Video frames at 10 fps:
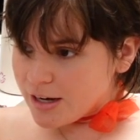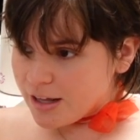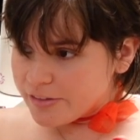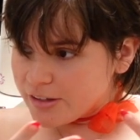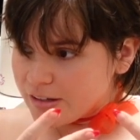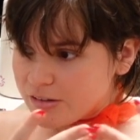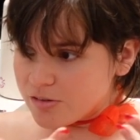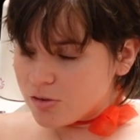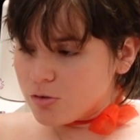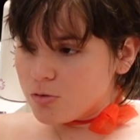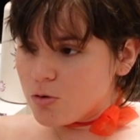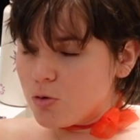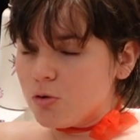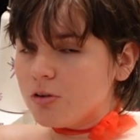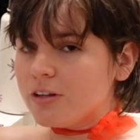and I think that's so
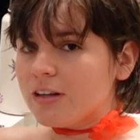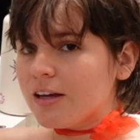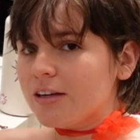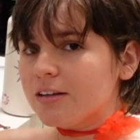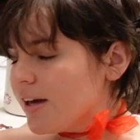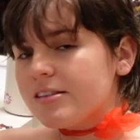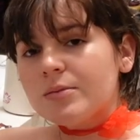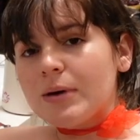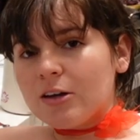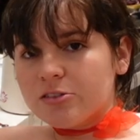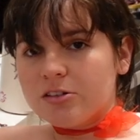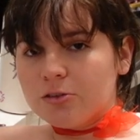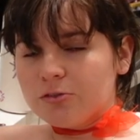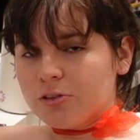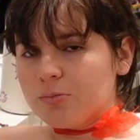cool, and like, it's a
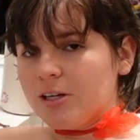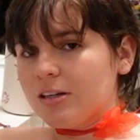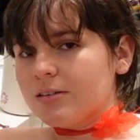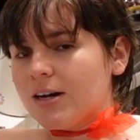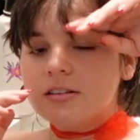milestone for me.